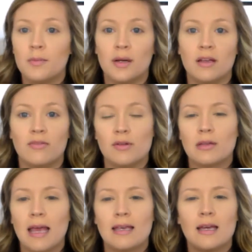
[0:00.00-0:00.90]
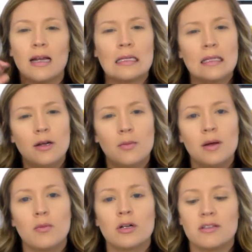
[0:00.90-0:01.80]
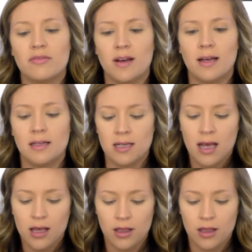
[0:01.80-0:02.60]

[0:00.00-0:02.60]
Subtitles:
but if you like it a little bit more defined,